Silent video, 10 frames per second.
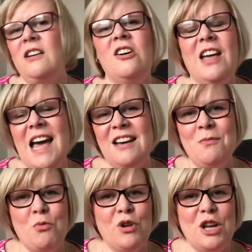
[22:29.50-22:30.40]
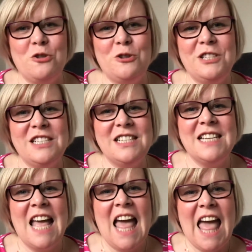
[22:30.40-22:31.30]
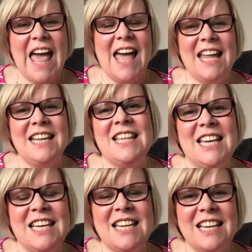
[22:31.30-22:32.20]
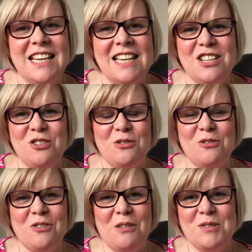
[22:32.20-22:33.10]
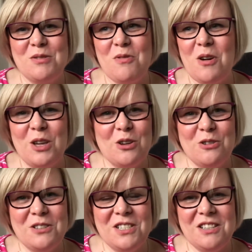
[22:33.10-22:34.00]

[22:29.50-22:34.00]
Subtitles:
I hadn't pre-ordered anything at all. I was quite good.